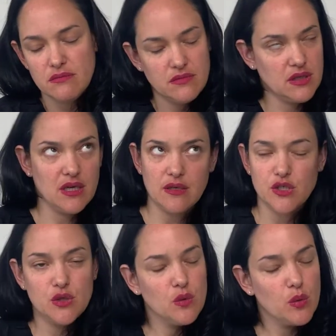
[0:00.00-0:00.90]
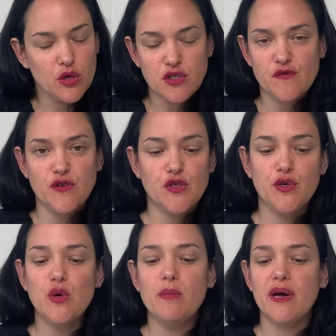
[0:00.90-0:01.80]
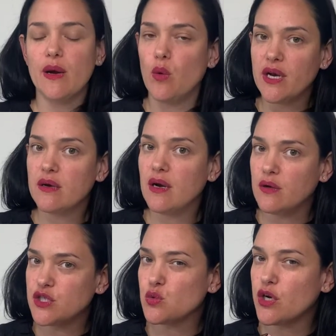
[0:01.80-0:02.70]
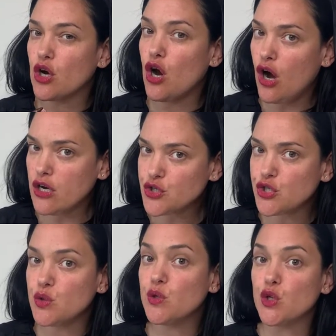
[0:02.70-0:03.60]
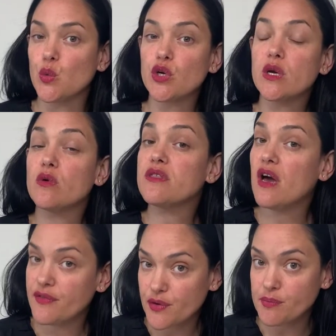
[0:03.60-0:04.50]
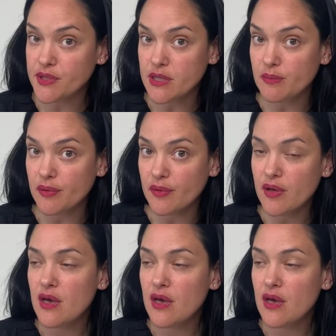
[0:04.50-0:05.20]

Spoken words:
You got to do what works for you, but I just want to caution you when you're working with other people